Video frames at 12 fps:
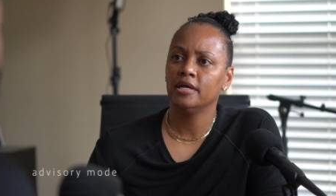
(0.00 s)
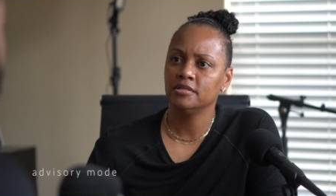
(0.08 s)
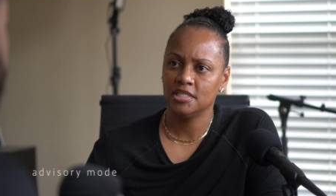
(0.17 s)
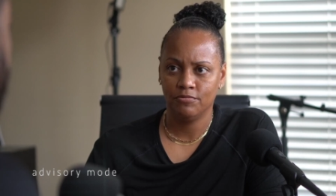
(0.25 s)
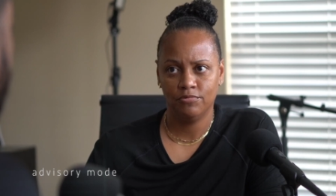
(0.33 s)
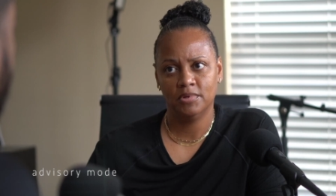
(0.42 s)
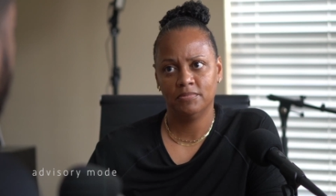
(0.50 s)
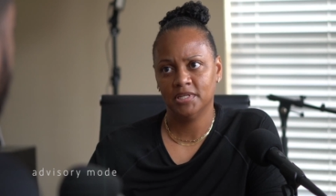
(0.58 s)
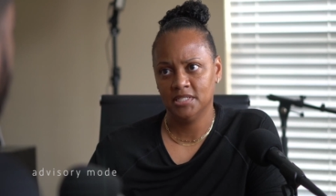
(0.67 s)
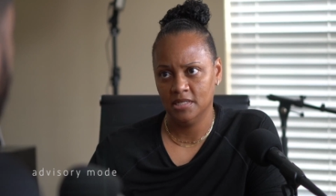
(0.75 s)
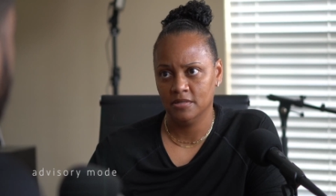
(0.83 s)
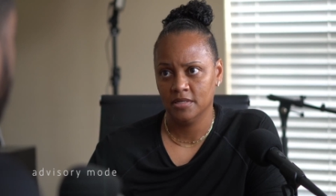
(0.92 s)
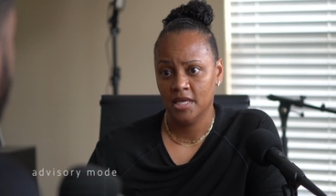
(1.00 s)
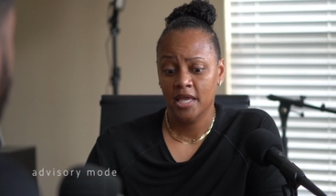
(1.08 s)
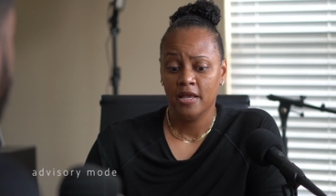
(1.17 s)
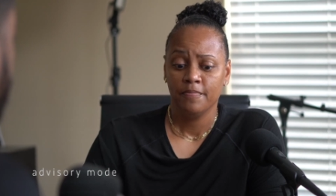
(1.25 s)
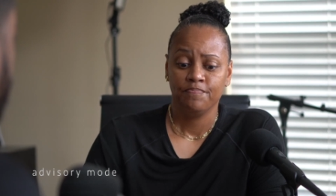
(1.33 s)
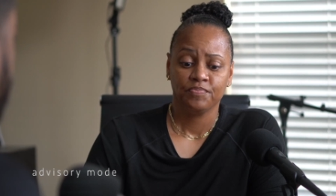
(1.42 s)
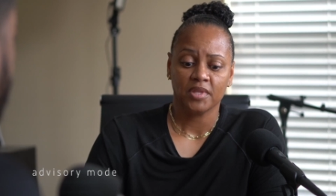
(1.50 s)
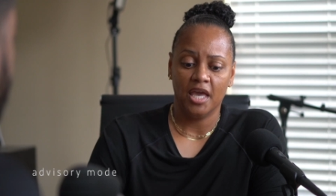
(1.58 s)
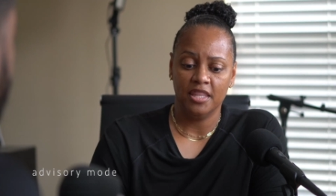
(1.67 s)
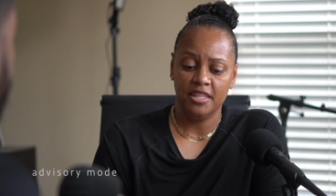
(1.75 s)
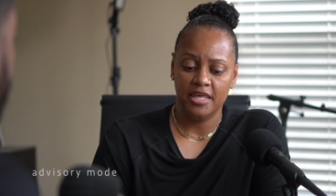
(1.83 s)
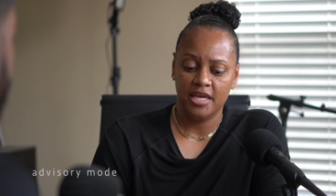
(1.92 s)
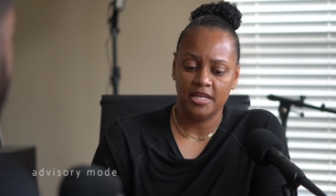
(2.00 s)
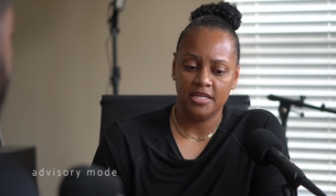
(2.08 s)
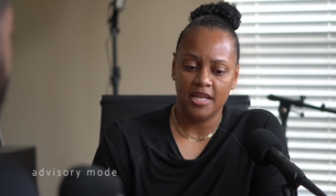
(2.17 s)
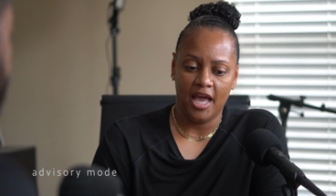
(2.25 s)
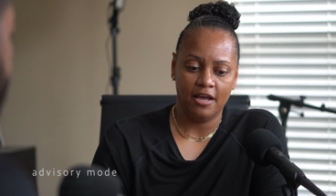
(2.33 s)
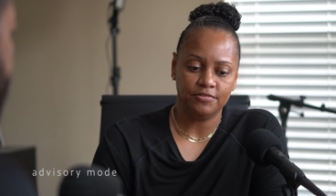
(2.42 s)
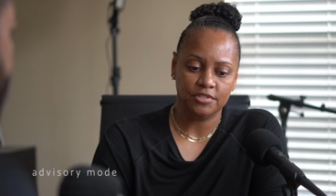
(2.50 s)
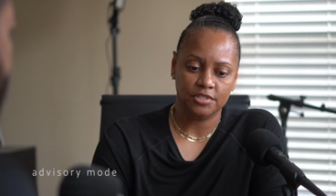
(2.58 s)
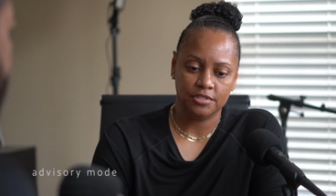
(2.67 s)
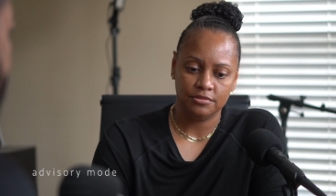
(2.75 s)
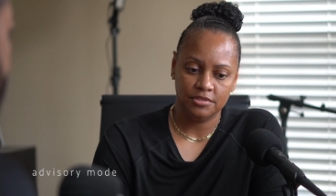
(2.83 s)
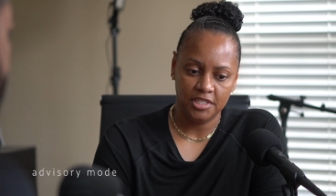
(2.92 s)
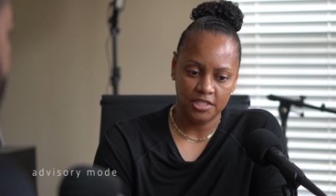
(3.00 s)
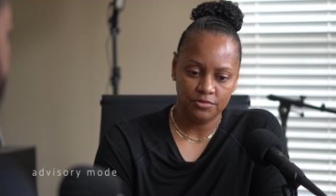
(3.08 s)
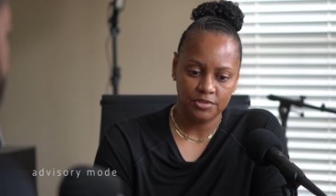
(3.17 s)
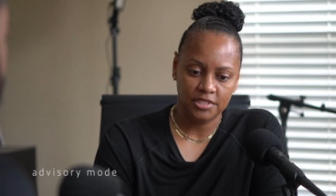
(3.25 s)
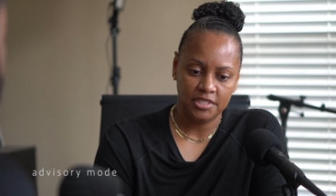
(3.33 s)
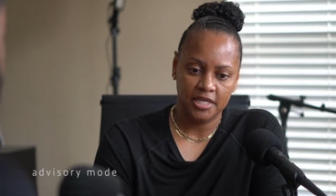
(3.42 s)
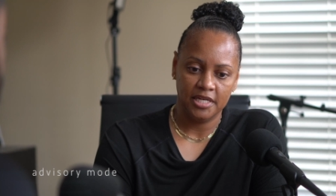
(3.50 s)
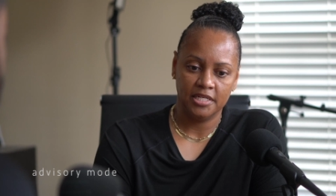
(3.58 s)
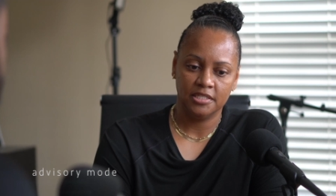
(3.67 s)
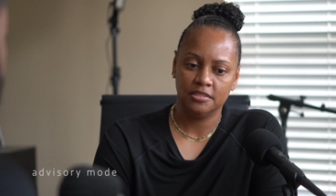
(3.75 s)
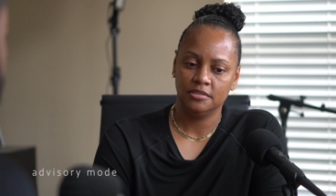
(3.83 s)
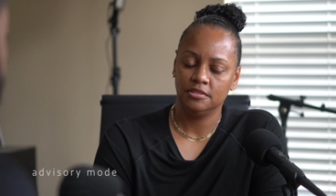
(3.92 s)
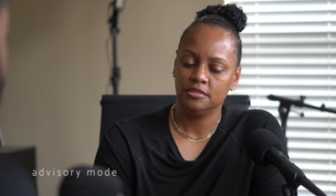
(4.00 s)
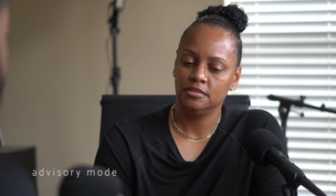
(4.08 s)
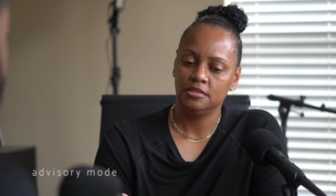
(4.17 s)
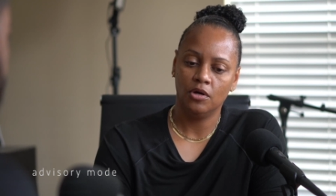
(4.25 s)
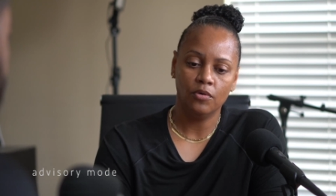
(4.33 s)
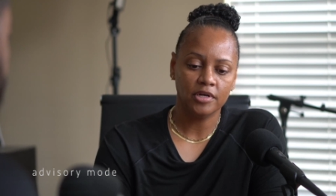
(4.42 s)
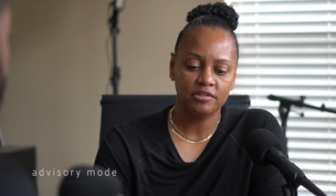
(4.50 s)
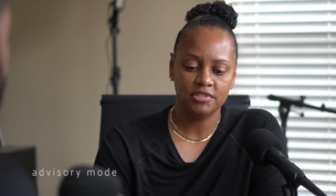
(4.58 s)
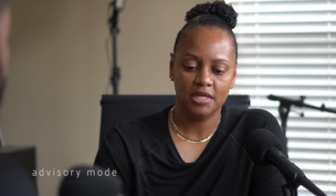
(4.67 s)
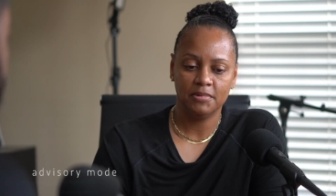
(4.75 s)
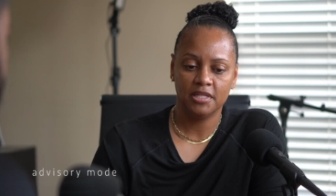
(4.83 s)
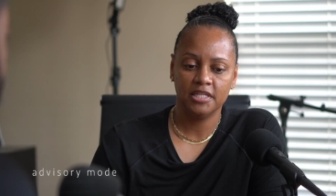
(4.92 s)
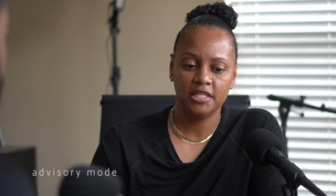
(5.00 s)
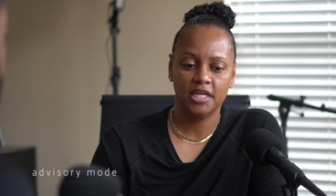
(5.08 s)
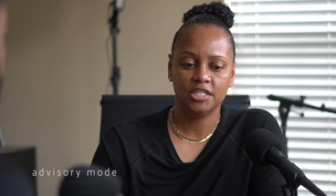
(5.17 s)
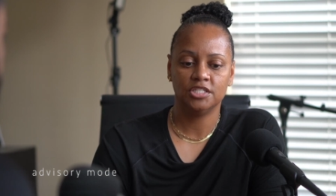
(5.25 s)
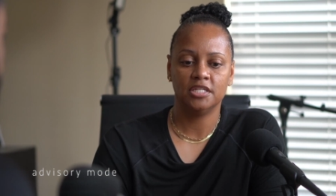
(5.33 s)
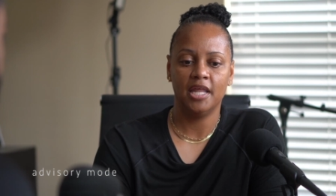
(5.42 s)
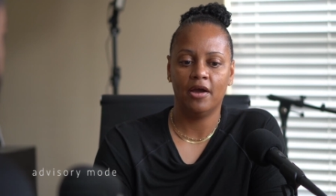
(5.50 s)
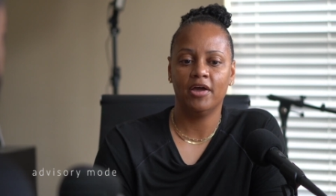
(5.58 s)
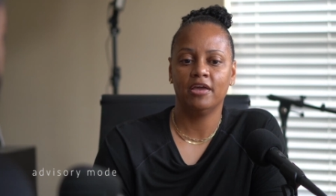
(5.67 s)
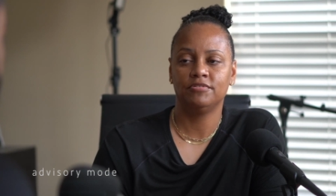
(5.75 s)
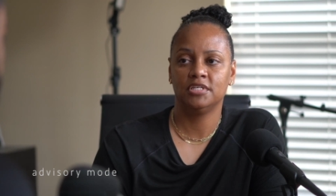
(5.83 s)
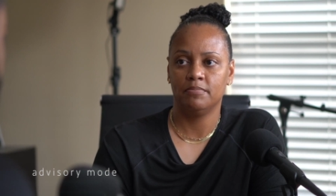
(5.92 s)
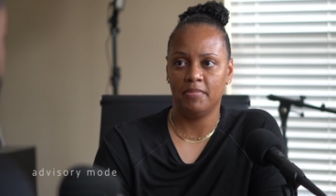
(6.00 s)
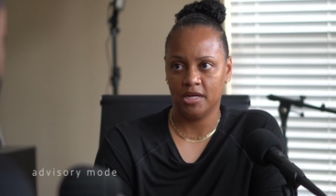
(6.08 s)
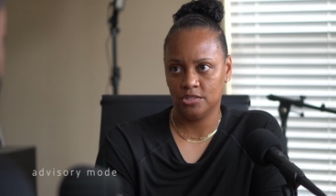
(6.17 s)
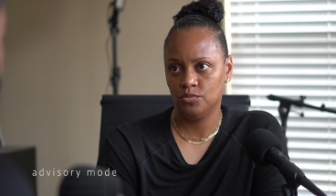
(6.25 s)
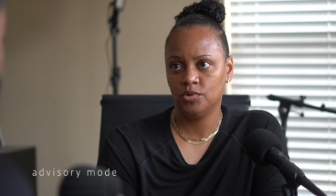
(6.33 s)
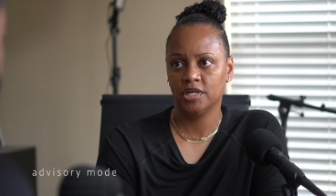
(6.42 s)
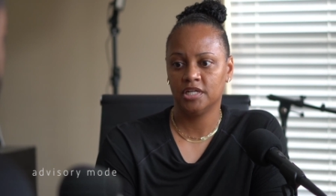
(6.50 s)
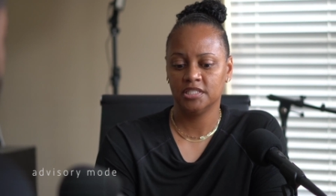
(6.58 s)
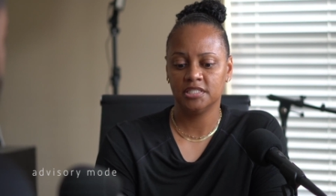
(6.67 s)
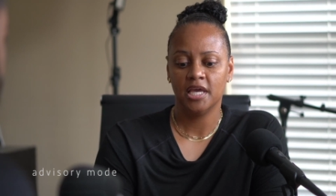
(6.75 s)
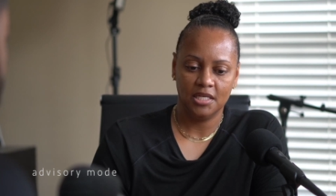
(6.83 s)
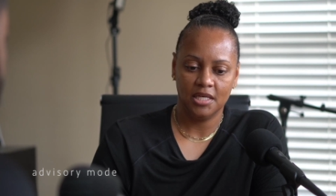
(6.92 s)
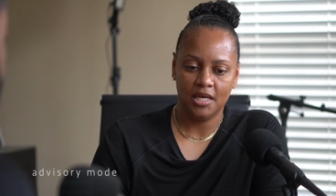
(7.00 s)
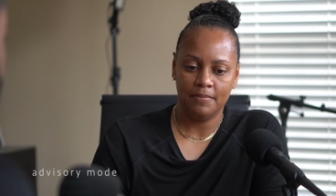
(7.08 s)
time for me to make dinner. And then after dinner is done, no, I don't have time to clean the kitchen. Now I have to get back to work, because I'm